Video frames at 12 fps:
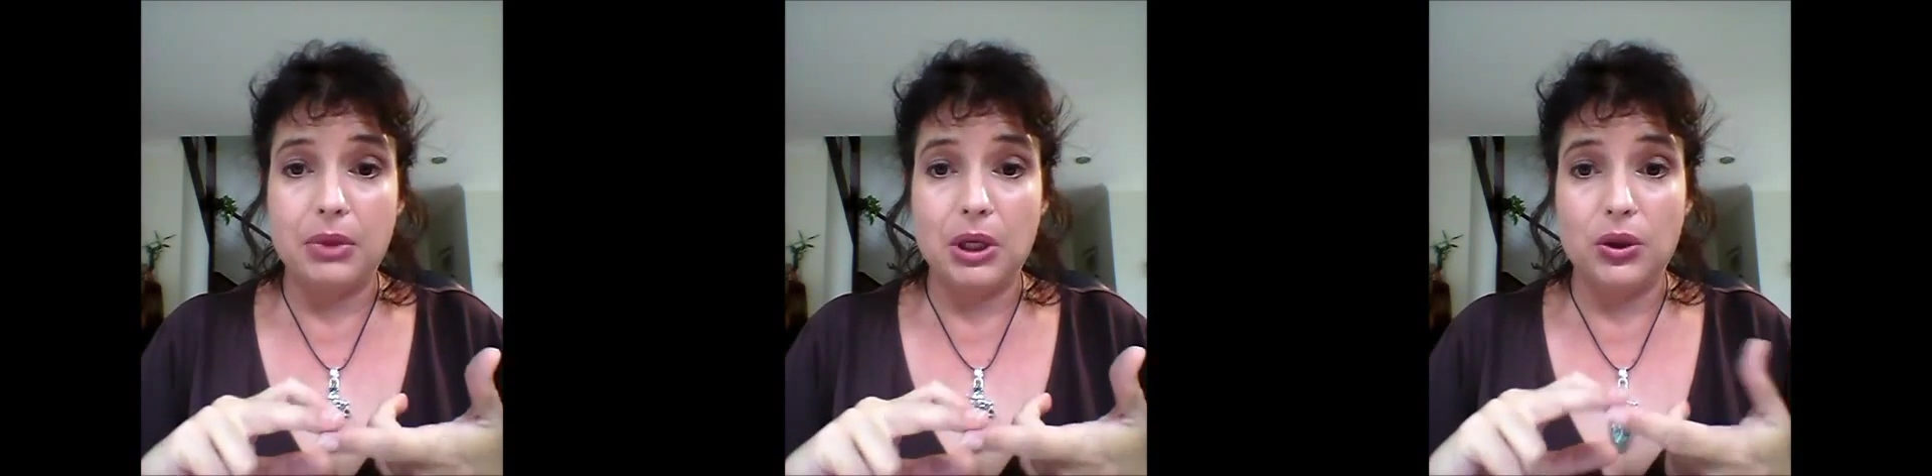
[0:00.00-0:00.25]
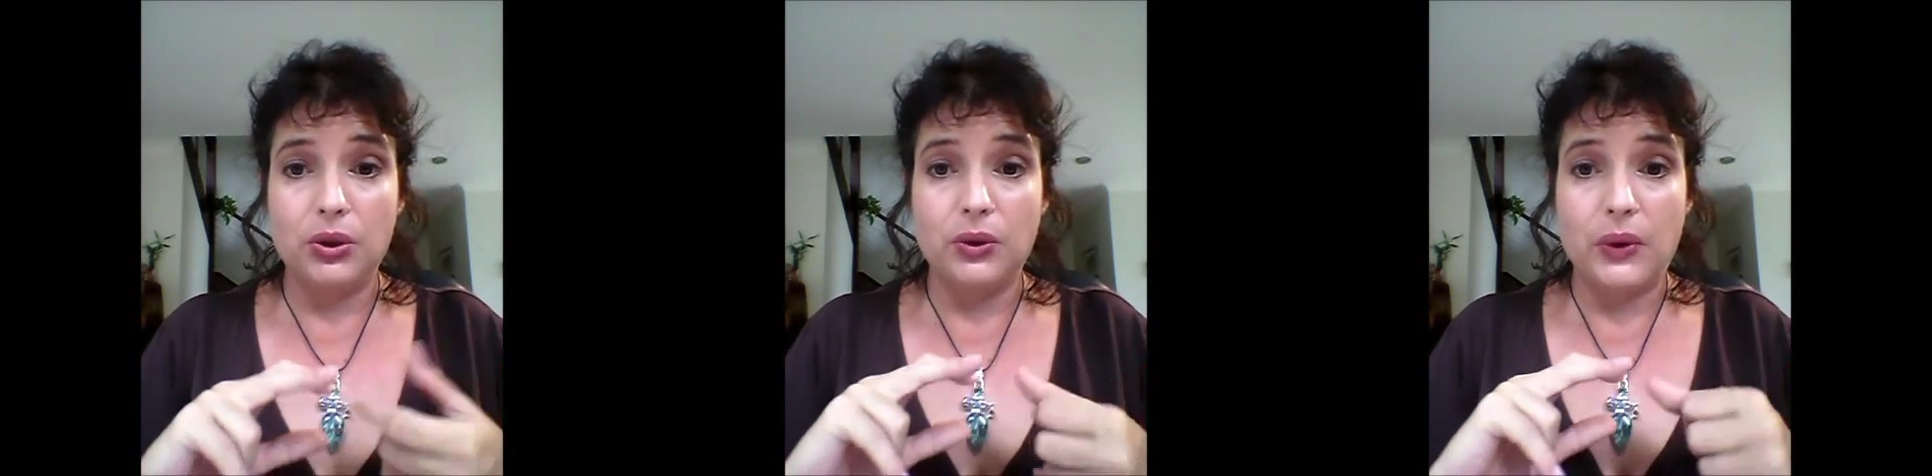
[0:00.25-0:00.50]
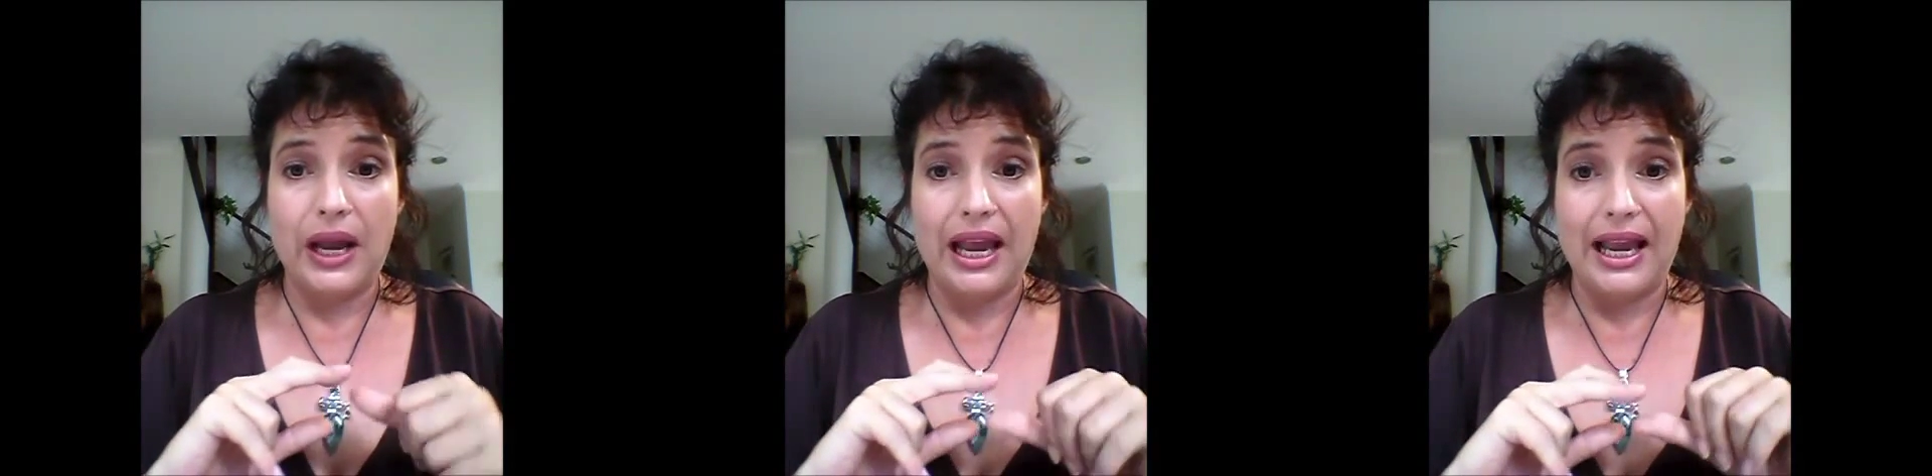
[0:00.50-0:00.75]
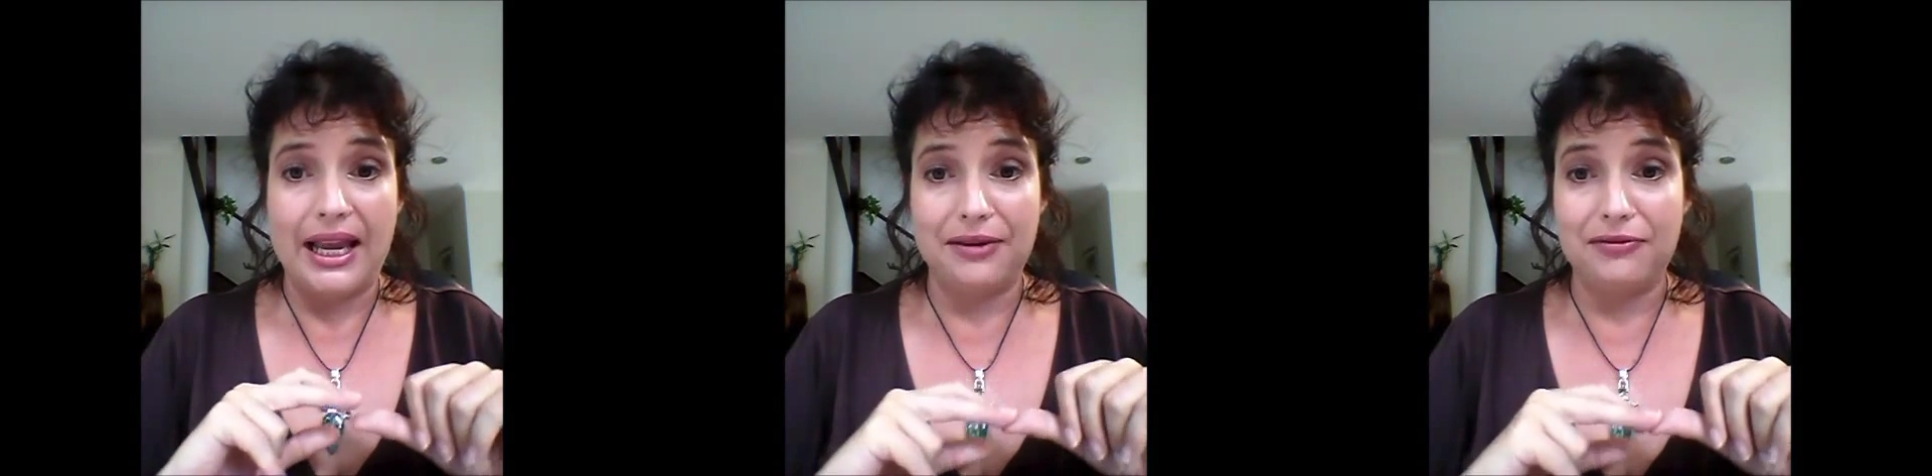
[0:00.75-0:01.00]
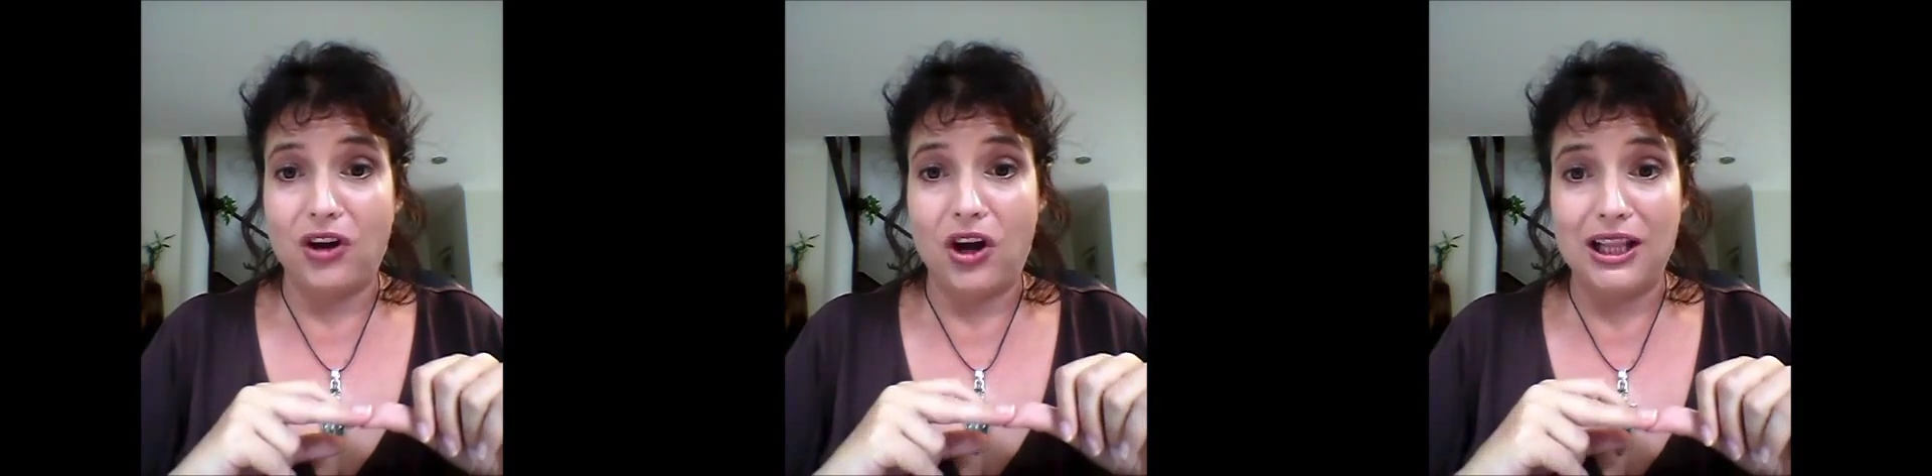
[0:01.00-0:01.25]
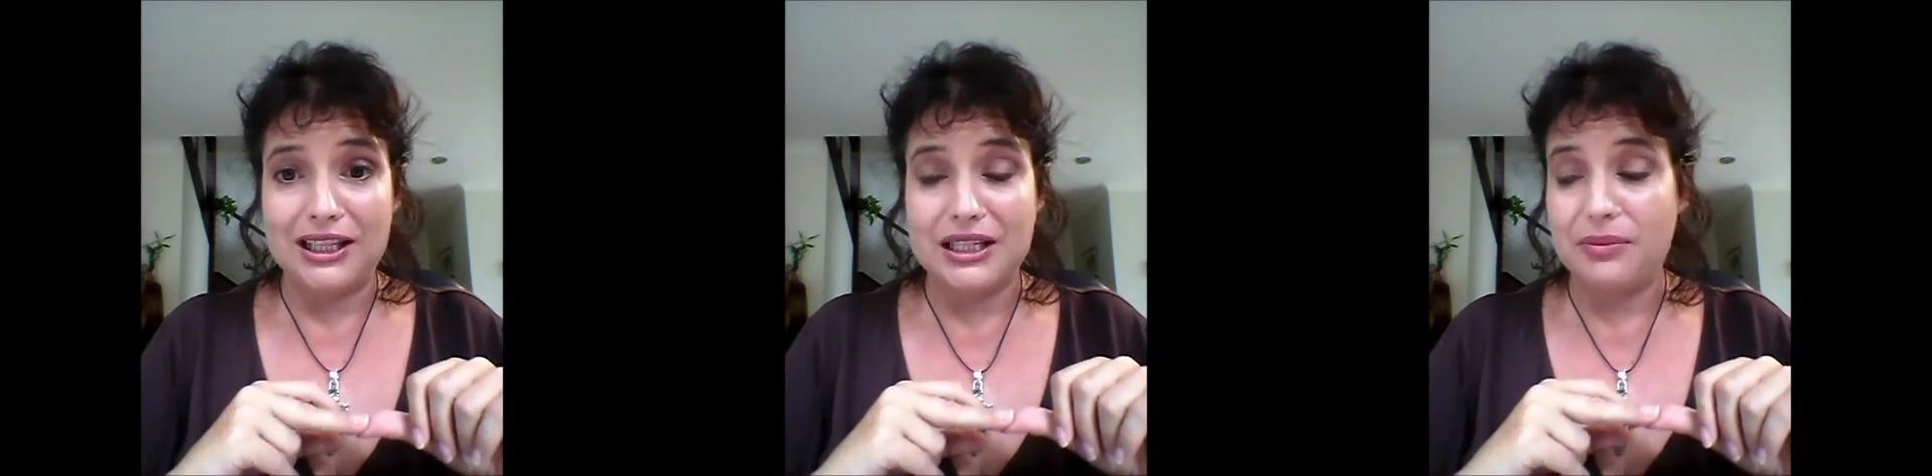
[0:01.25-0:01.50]
blue and
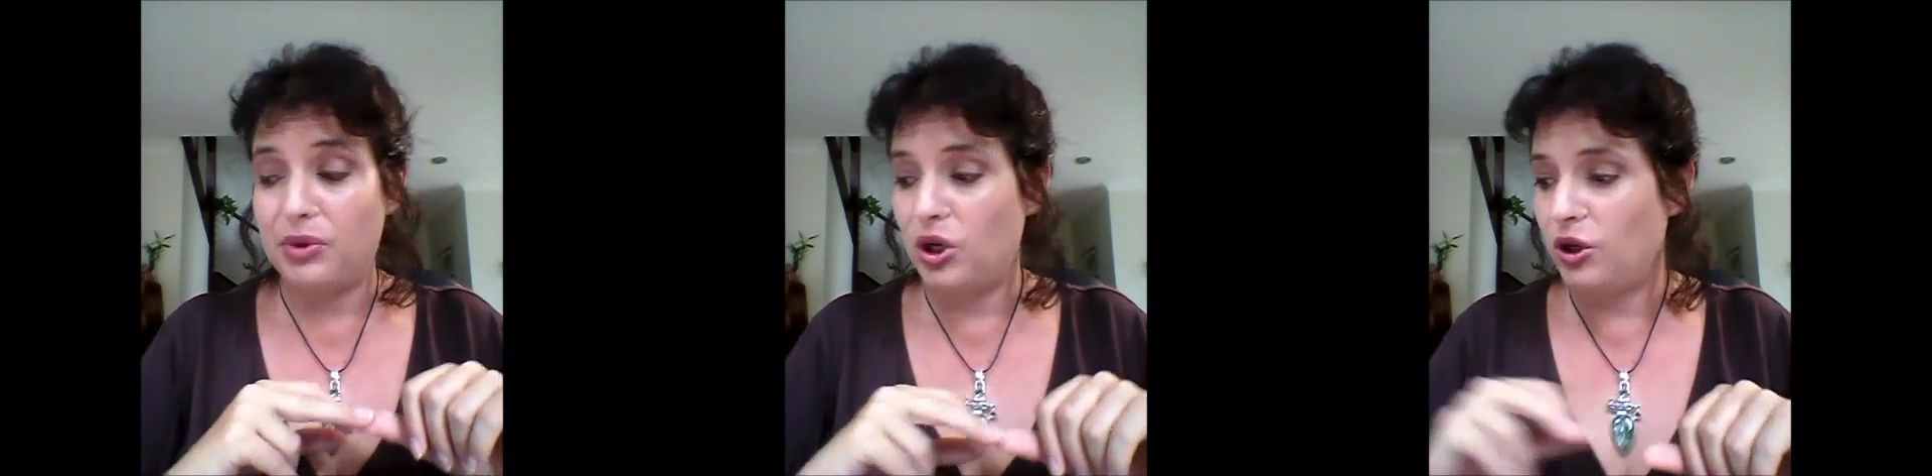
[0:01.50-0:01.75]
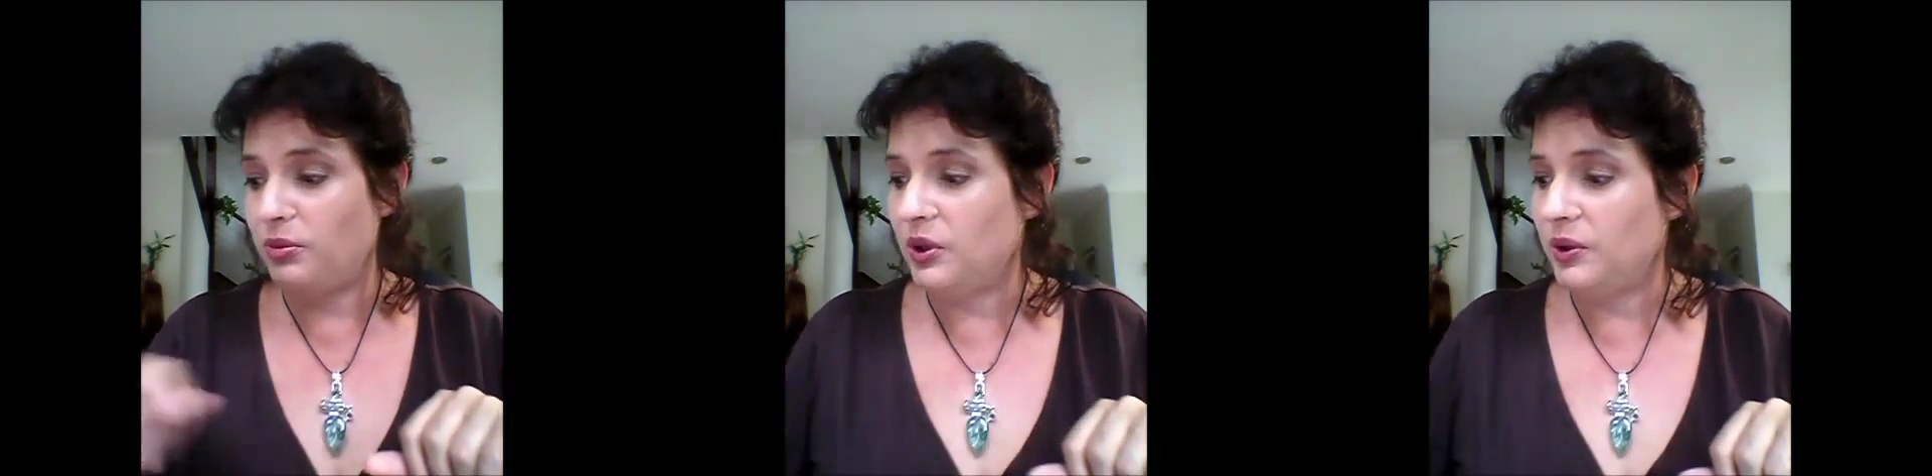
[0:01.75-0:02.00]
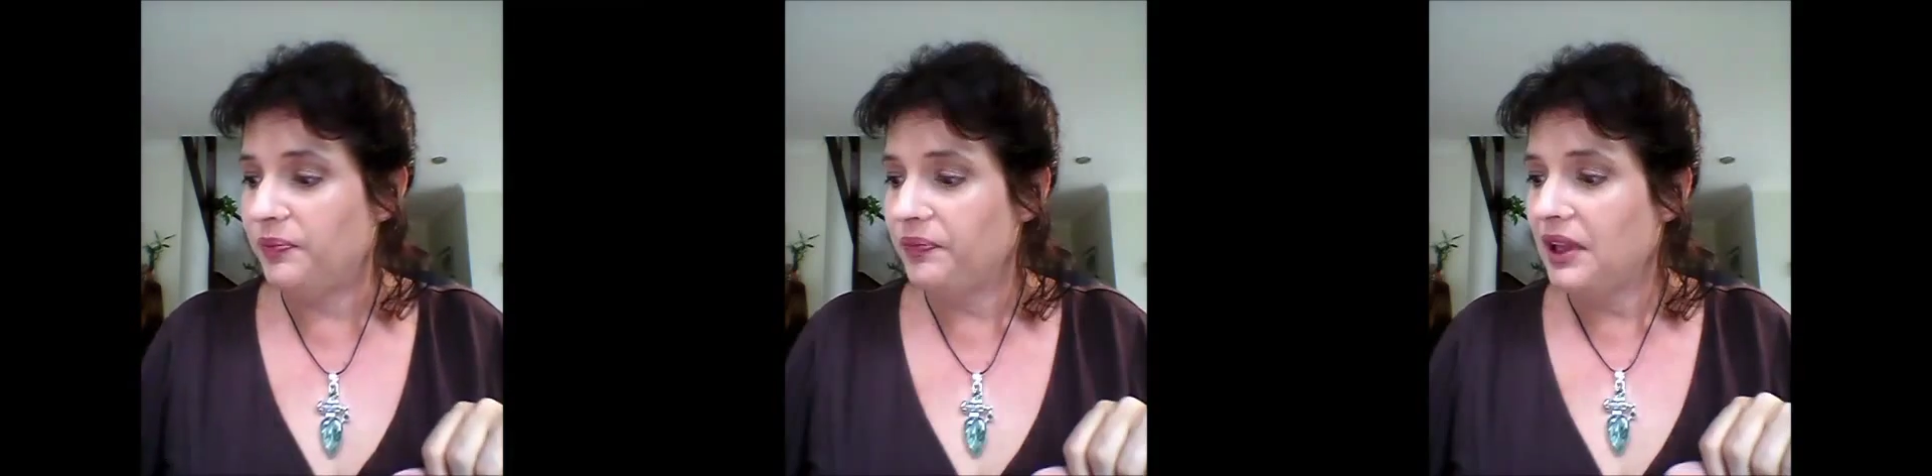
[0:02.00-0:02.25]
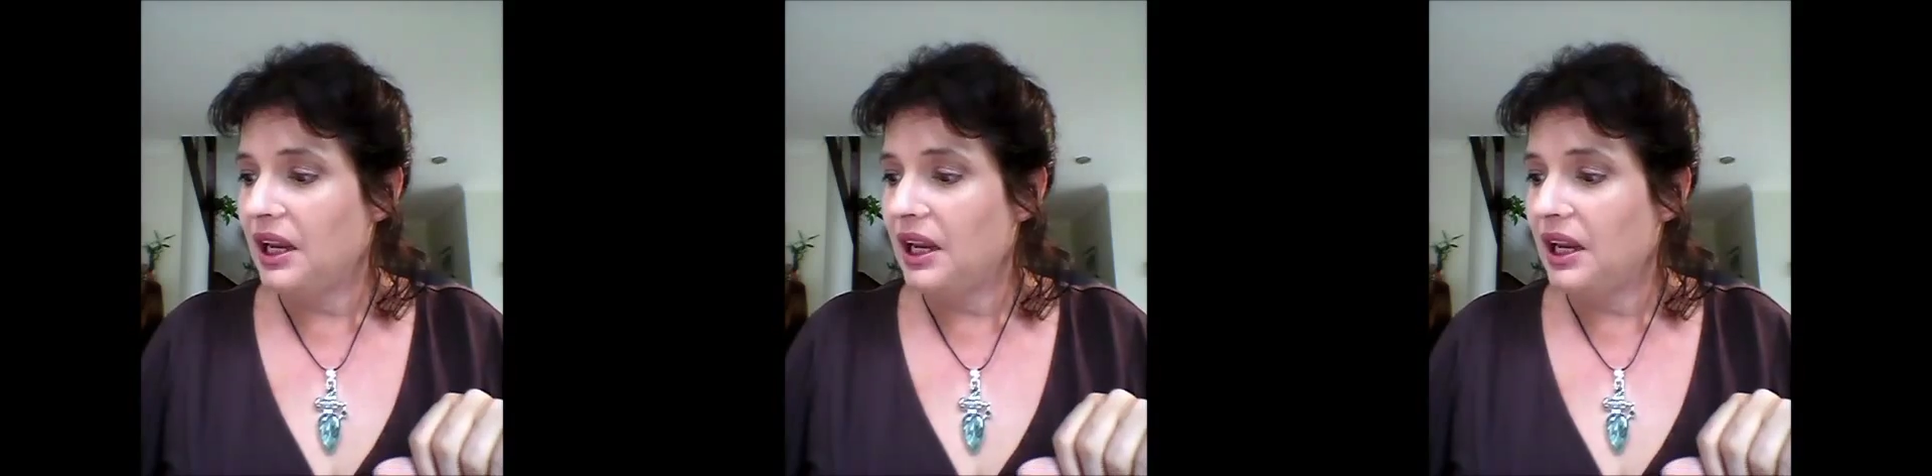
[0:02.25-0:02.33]
violety purple.